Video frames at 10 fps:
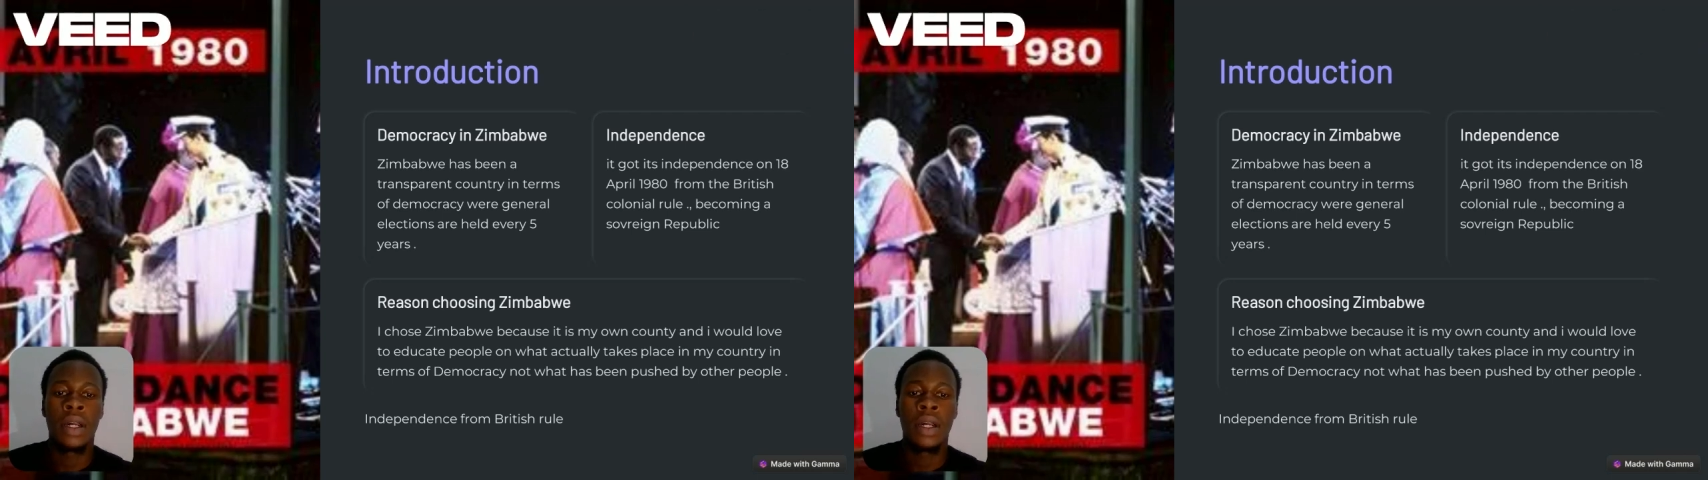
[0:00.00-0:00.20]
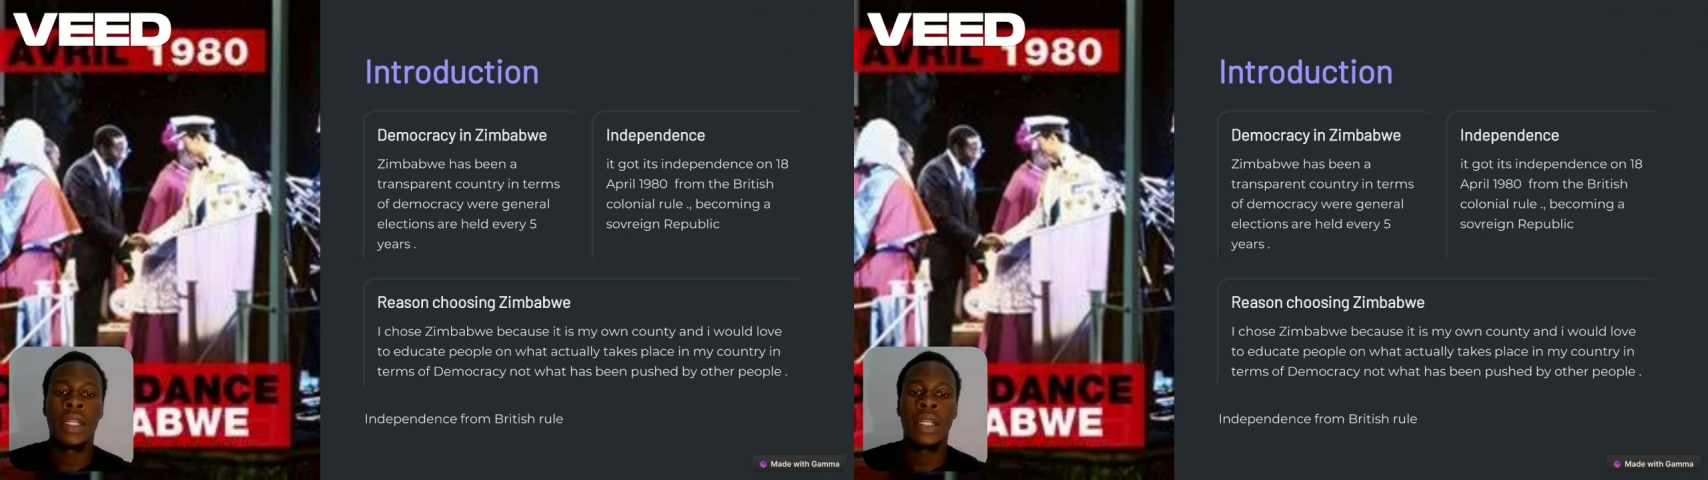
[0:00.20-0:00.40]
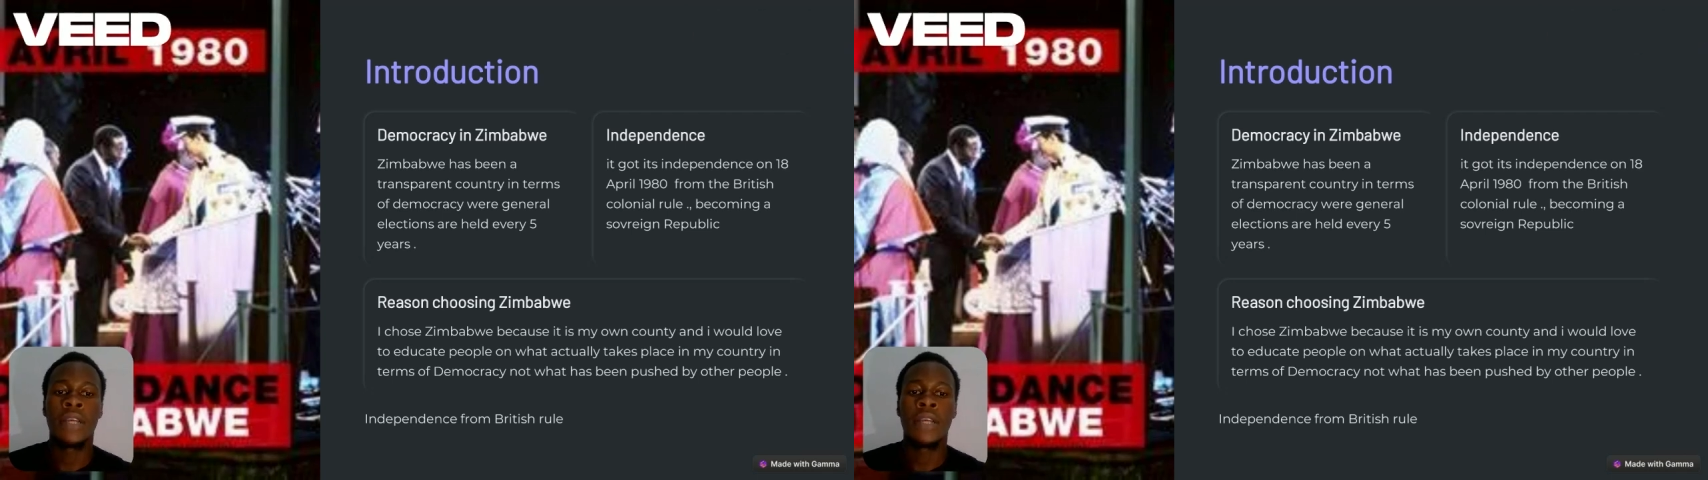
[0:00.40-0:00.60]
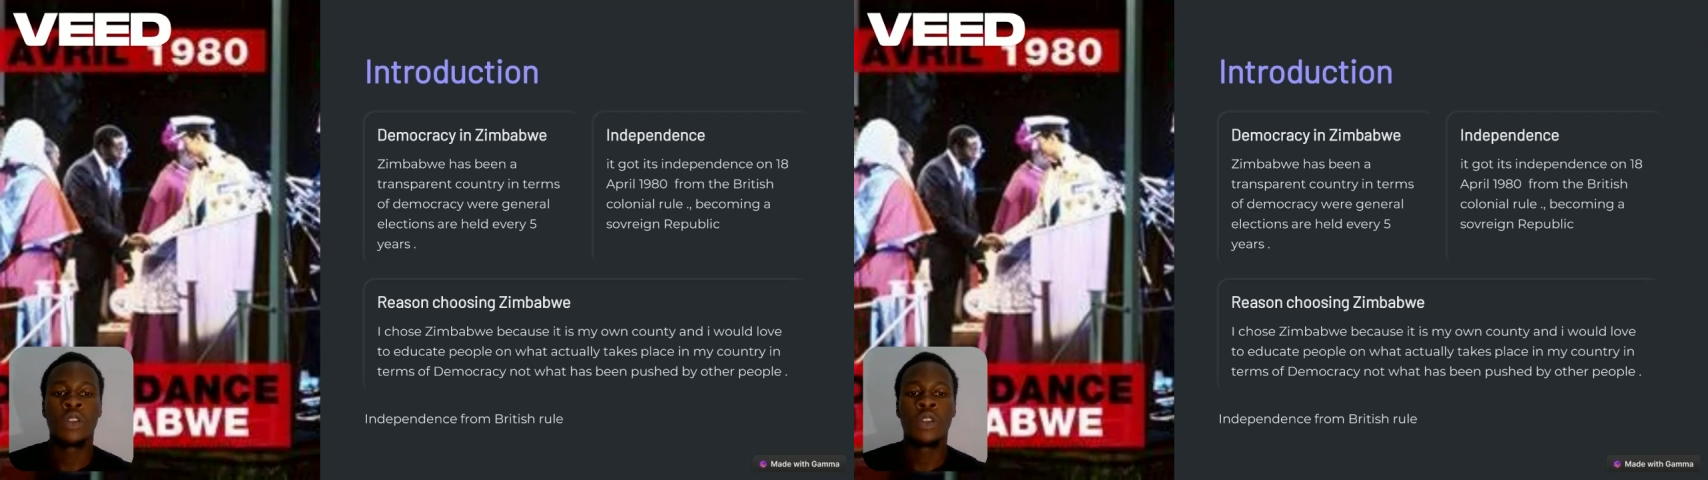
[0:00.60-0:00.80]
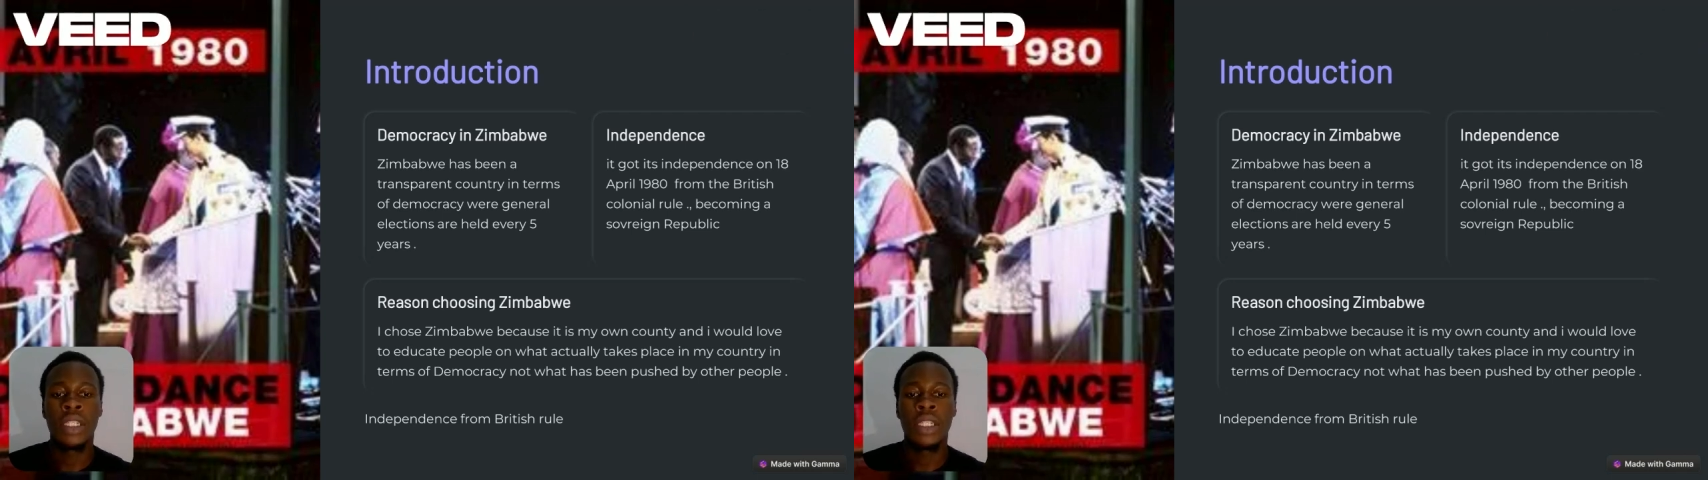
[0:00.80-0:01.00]
Reason for
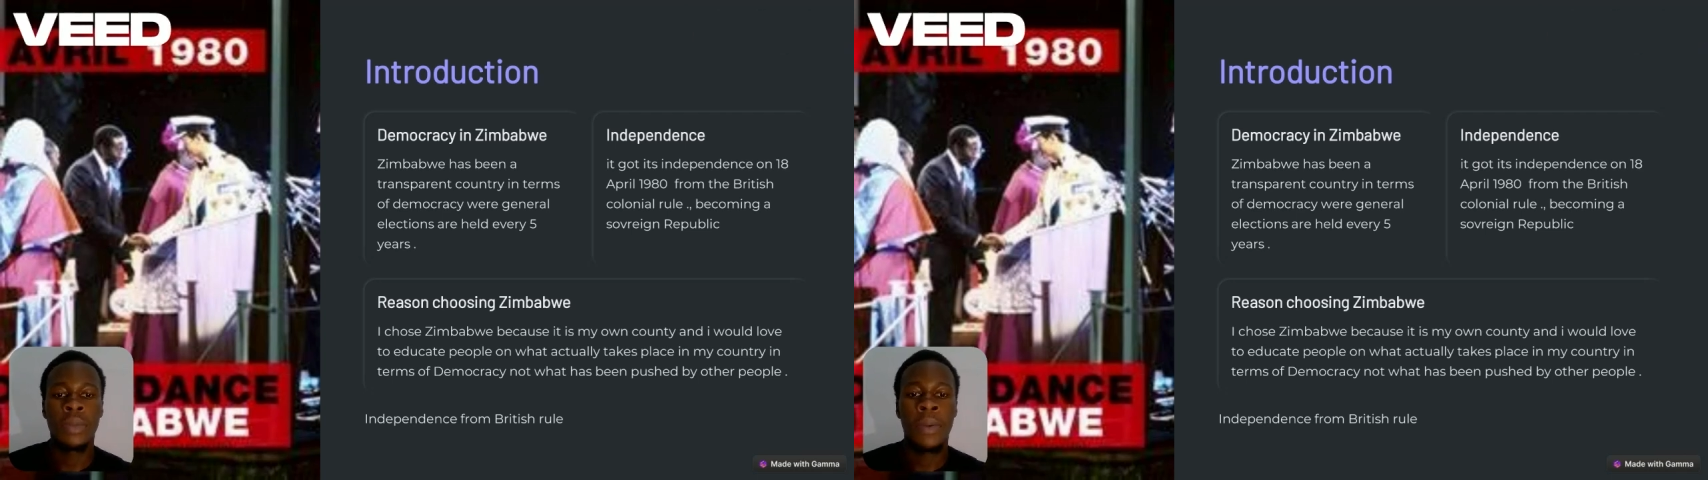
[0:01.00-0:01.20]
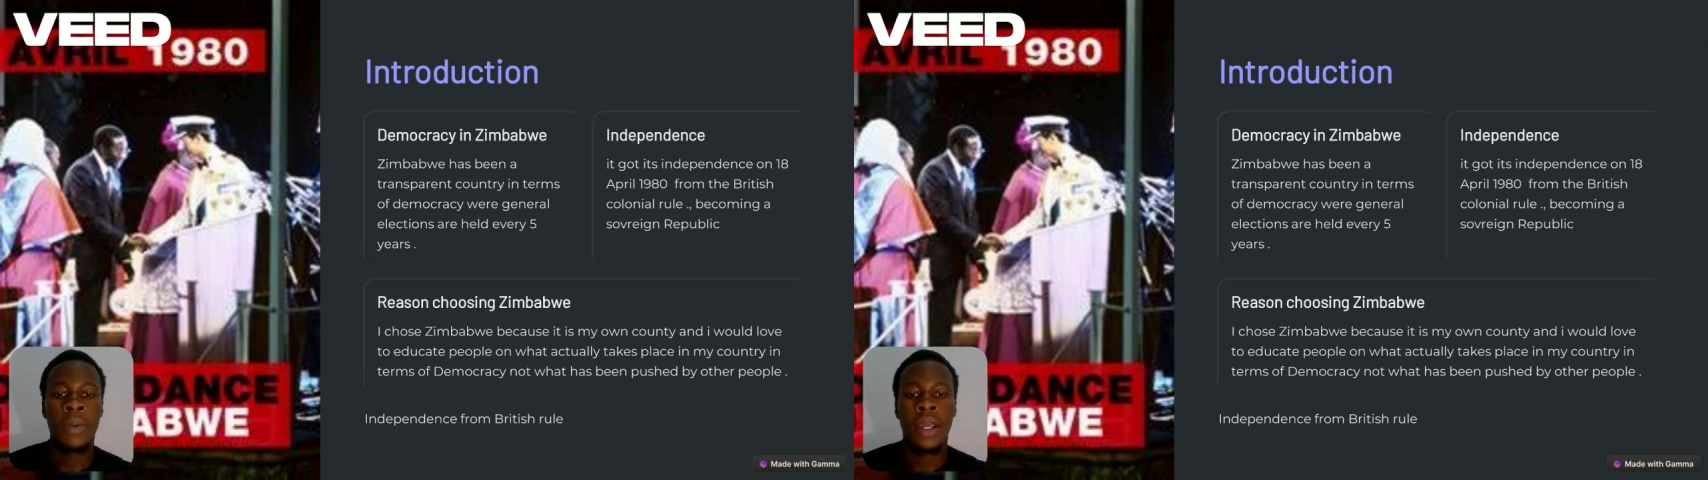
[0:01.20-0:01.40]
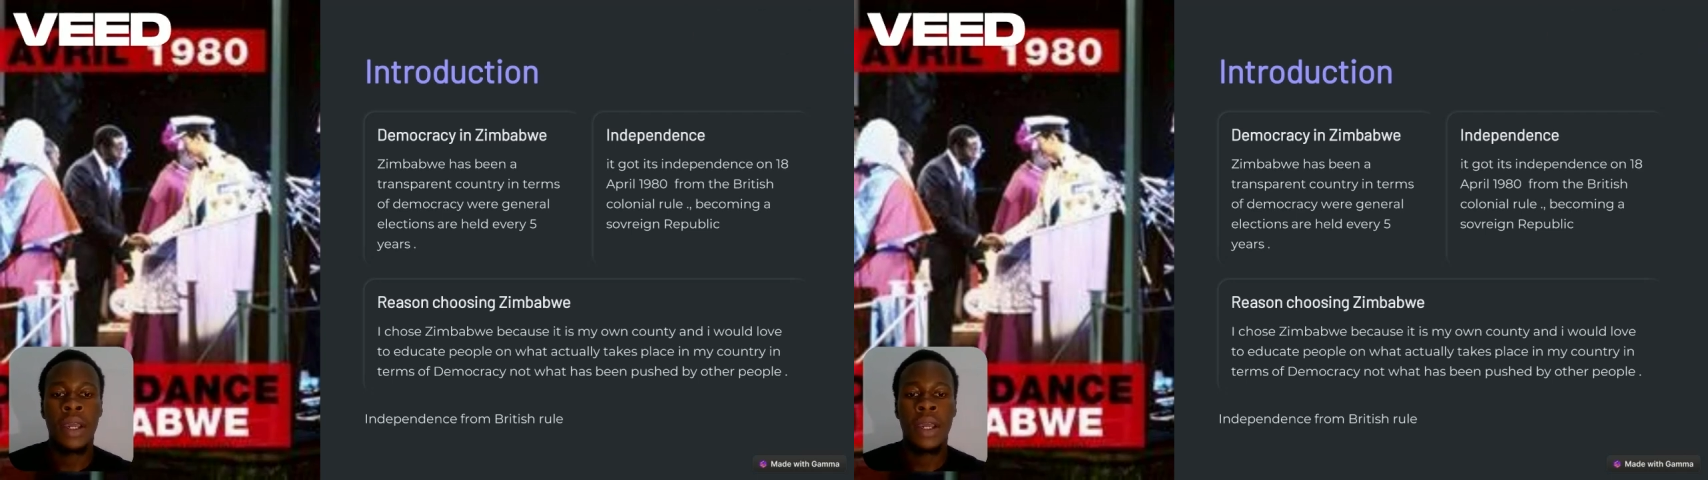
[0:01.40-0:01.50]
choosing Zimbabwe.